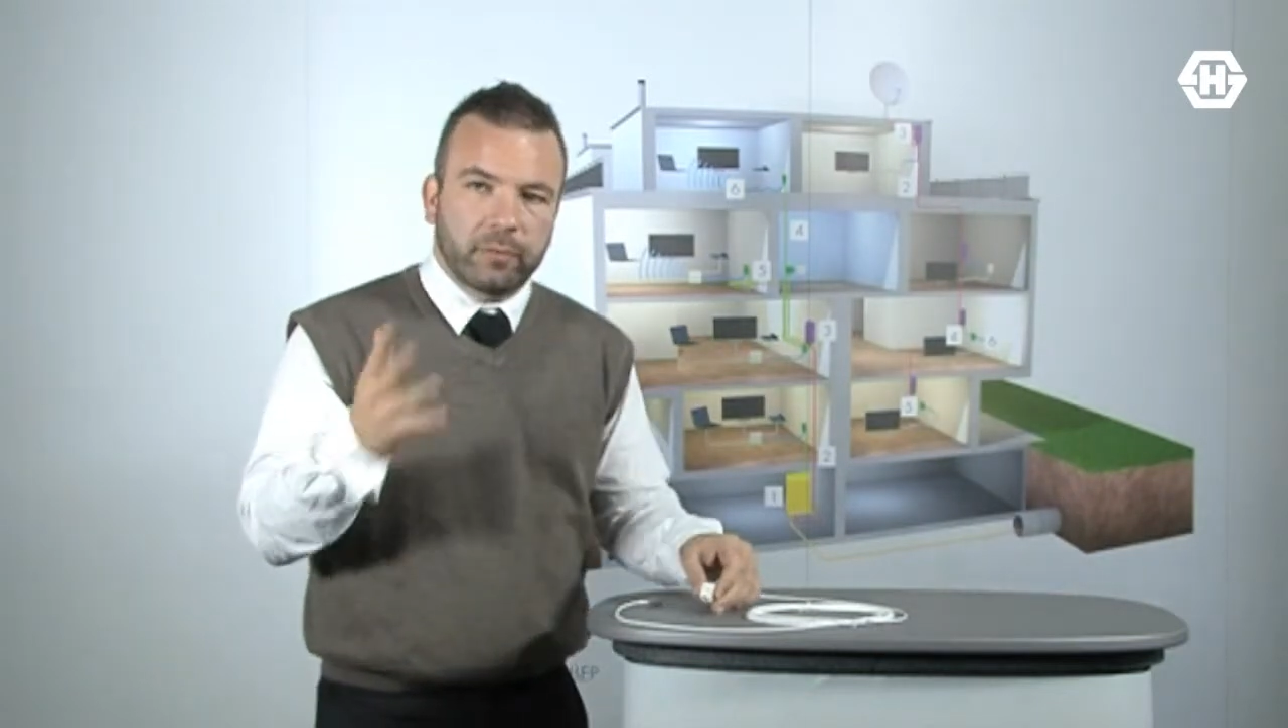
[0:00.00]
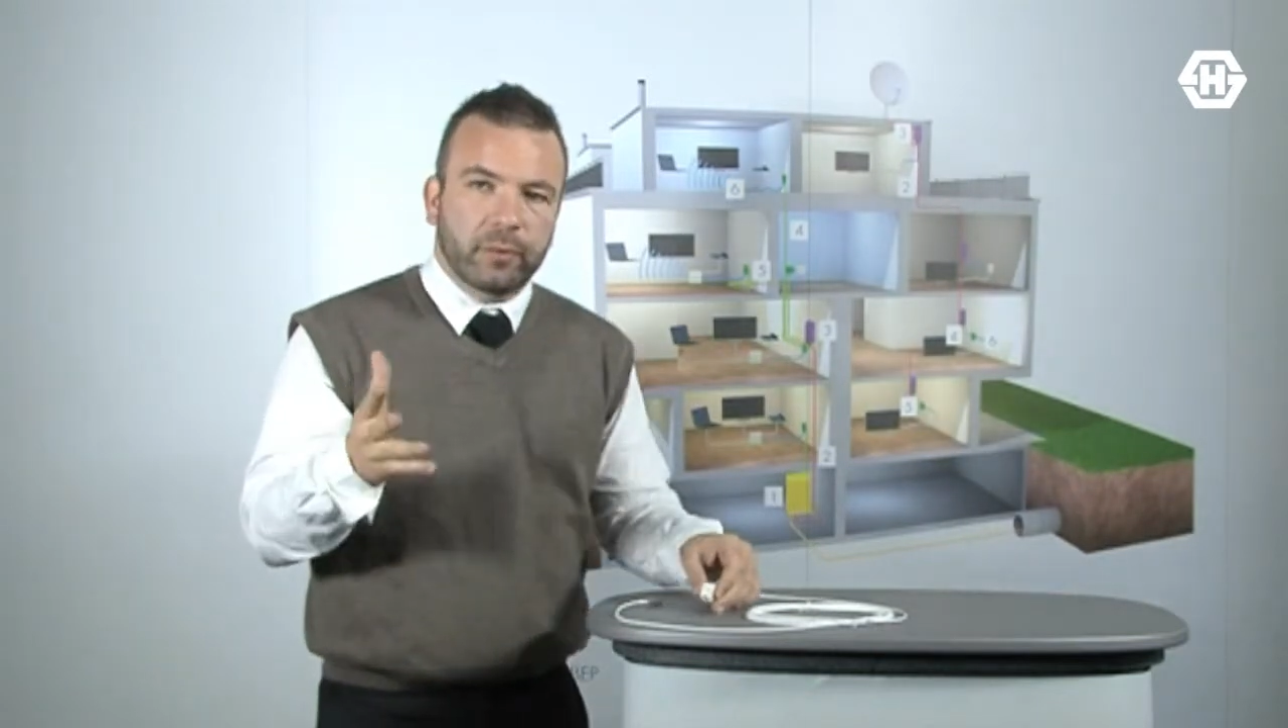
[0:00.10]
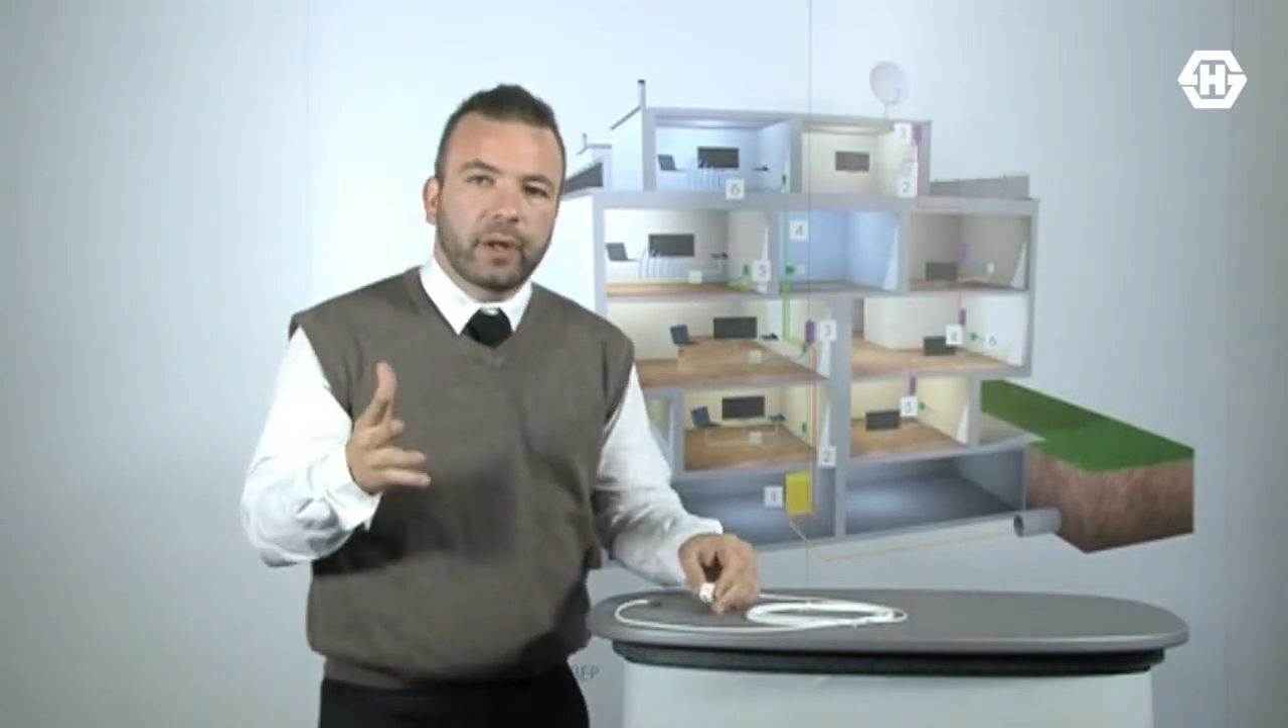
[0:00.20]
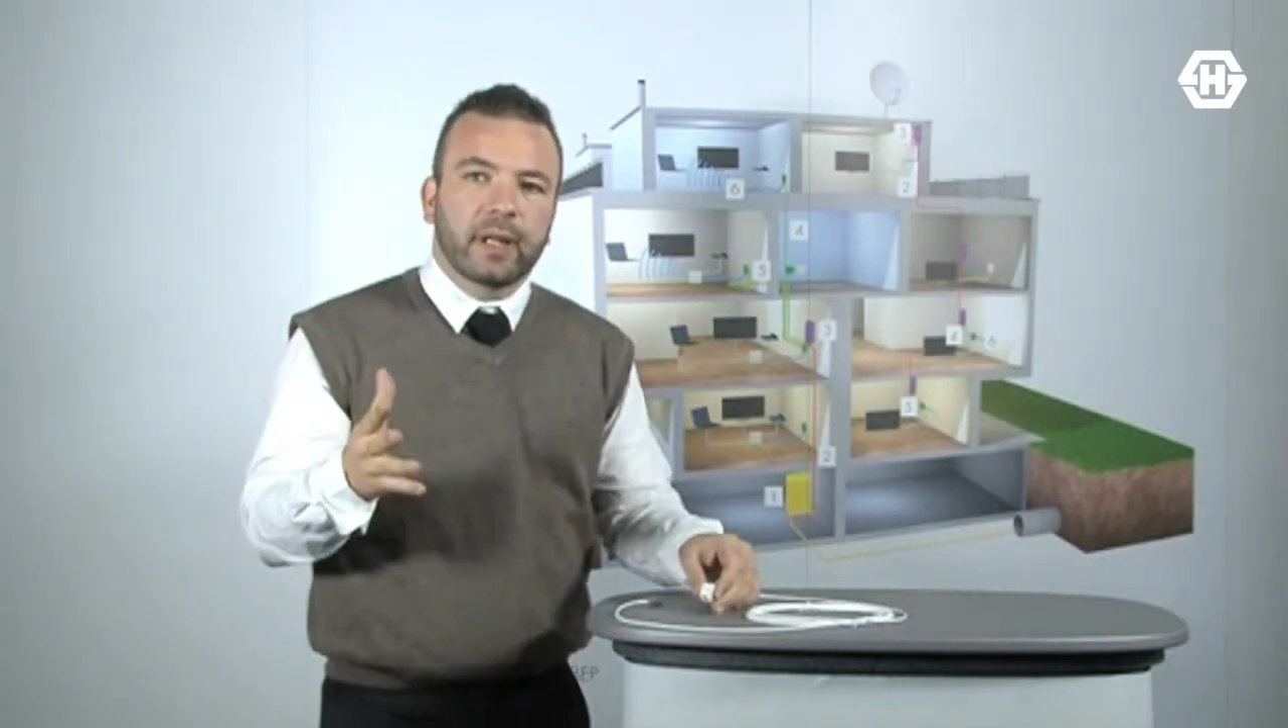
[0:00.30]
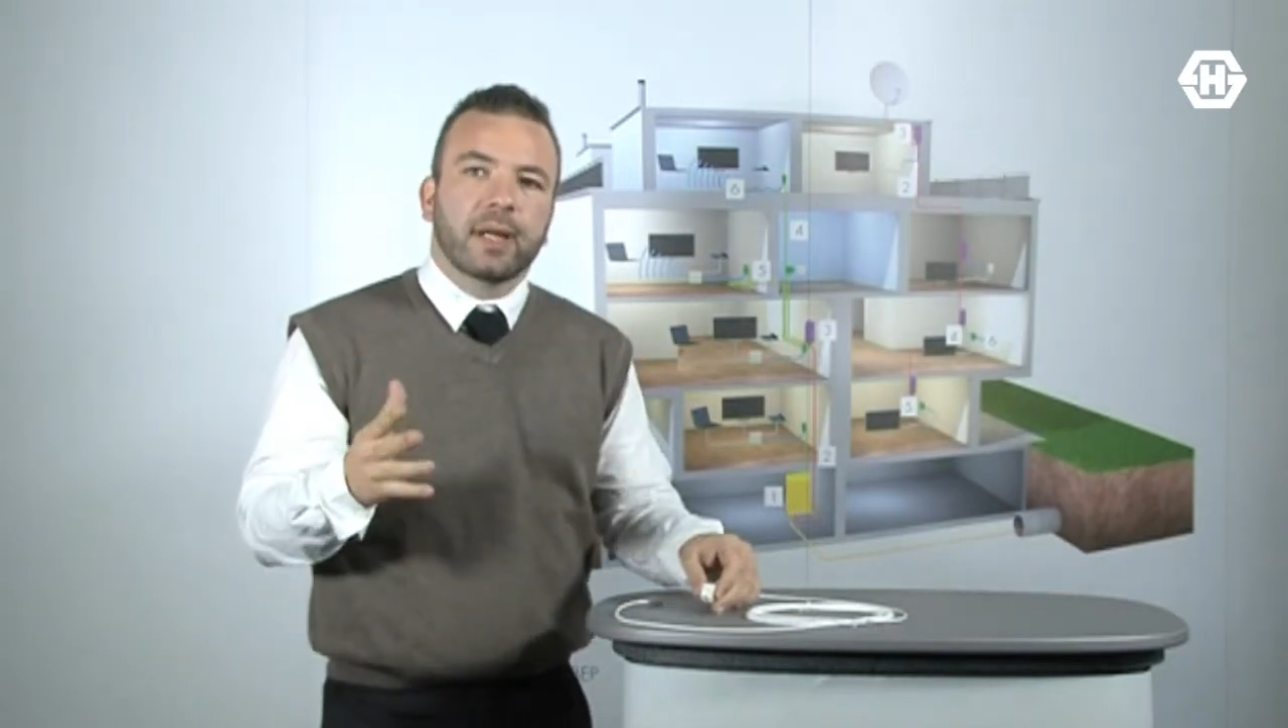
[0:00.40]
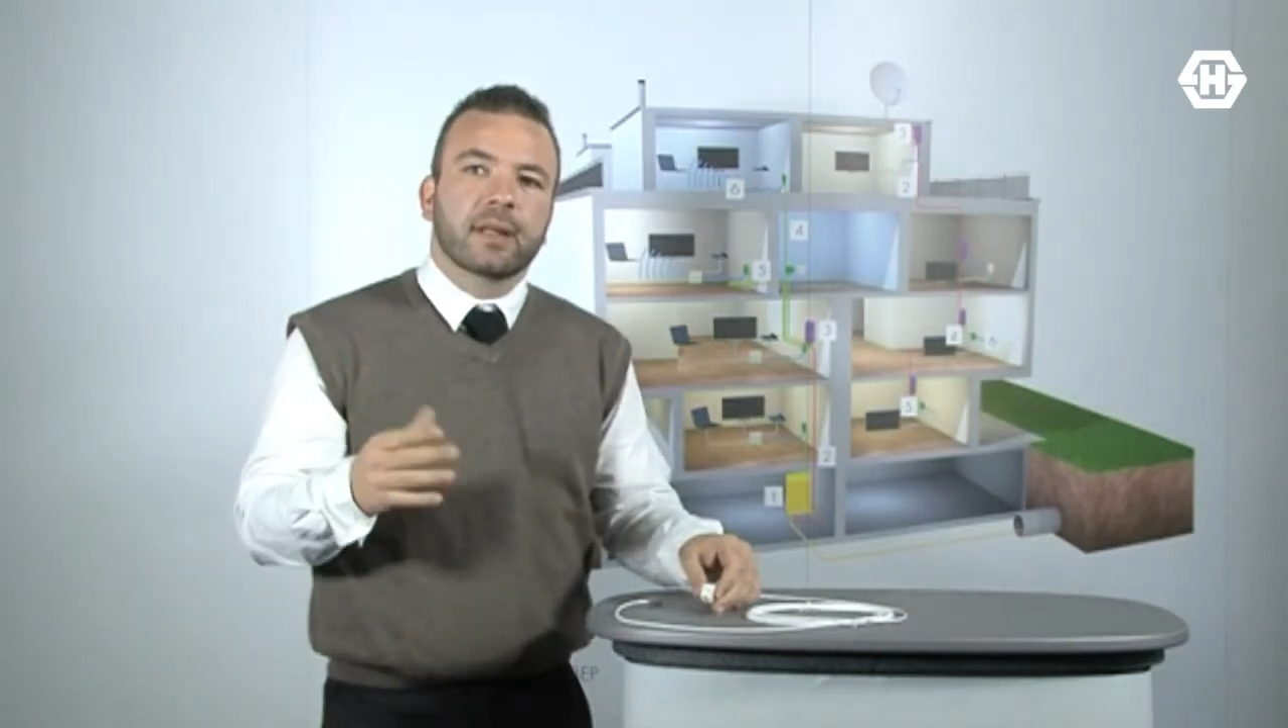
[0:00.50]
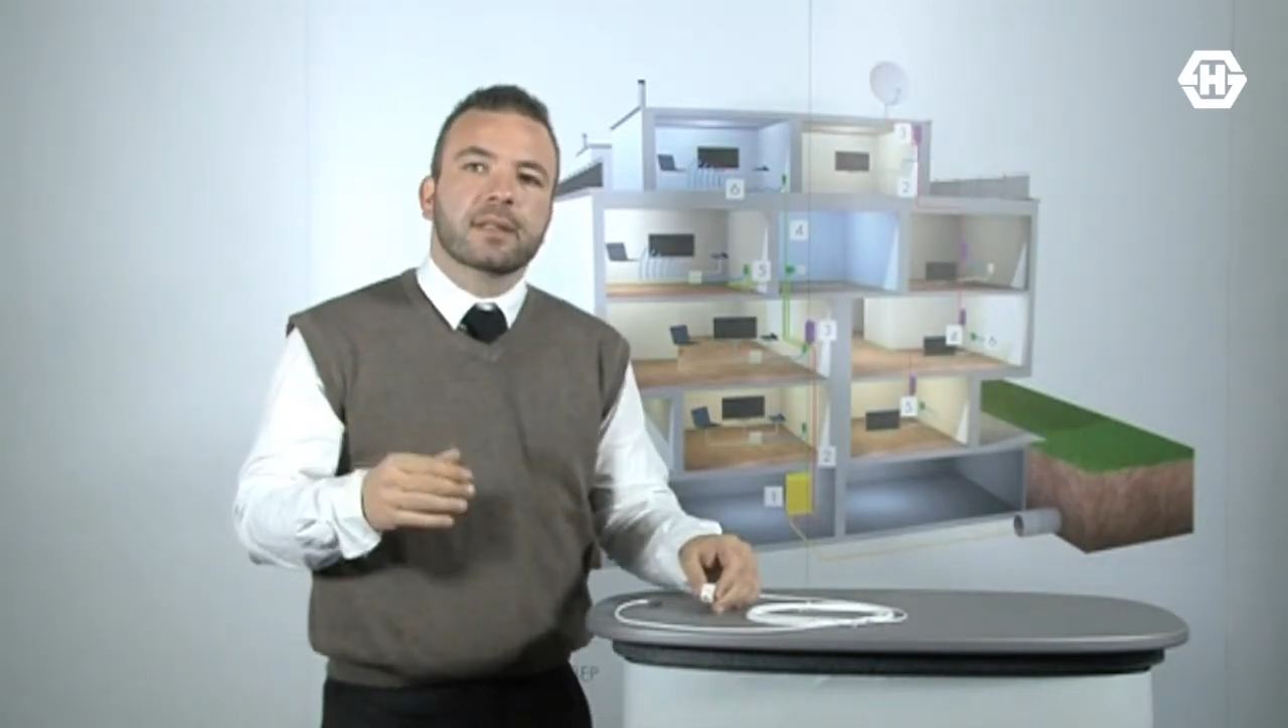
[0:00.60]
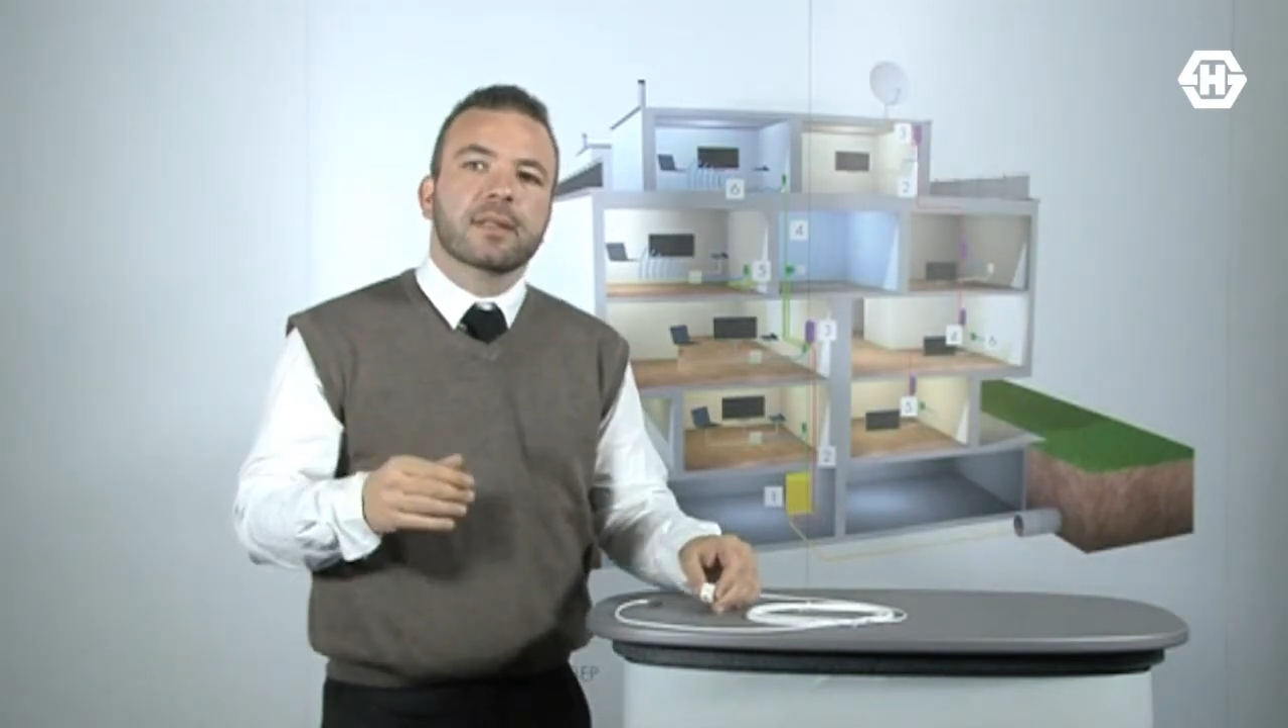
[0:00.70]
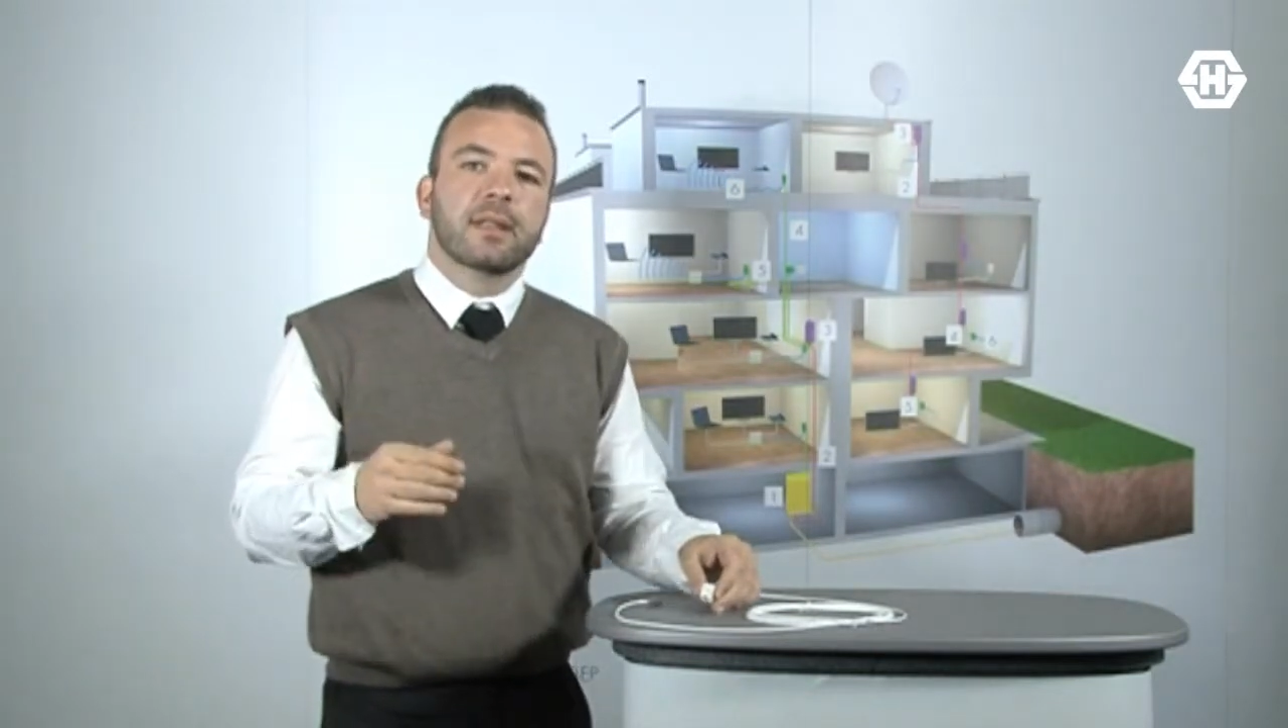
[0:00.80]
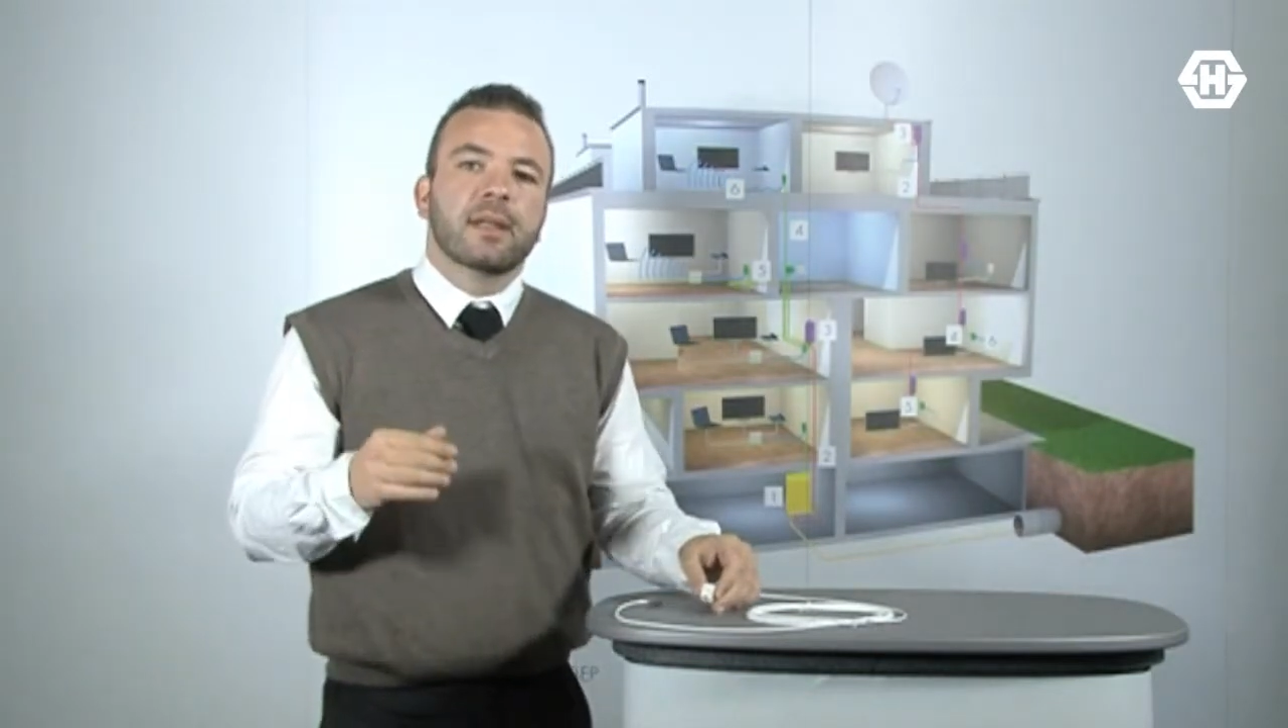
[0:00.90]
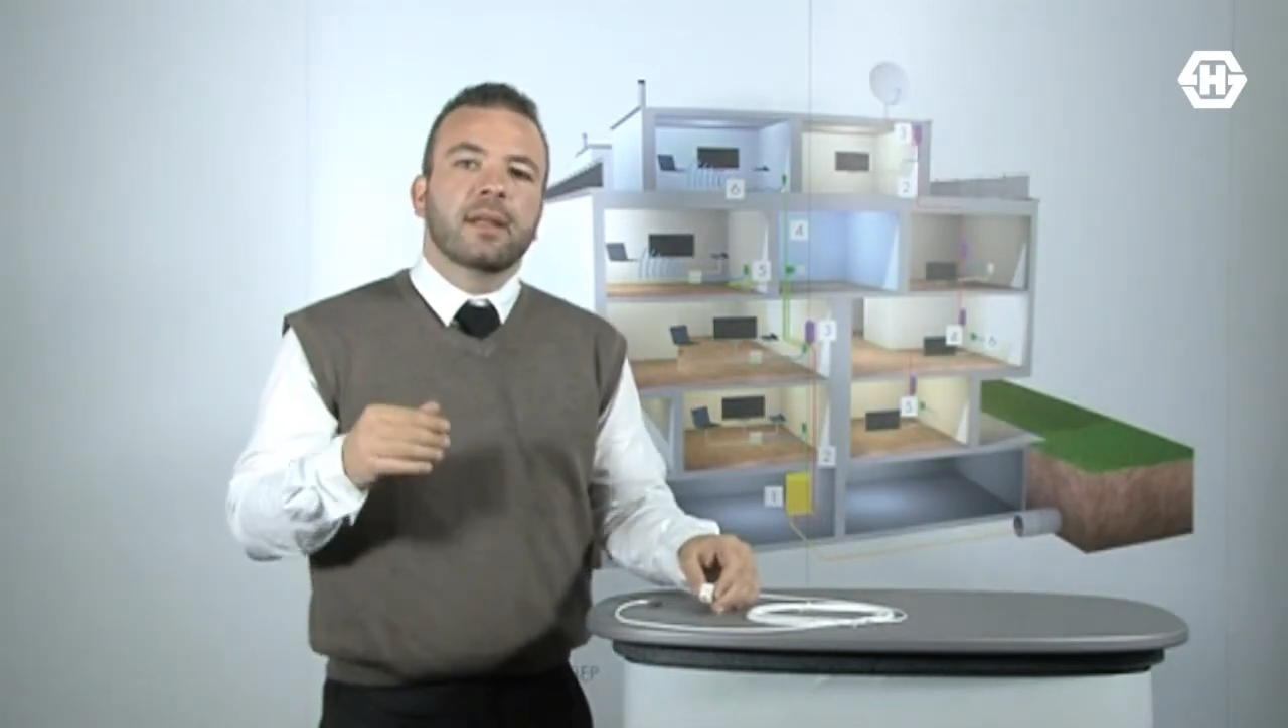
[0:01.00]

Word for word: products,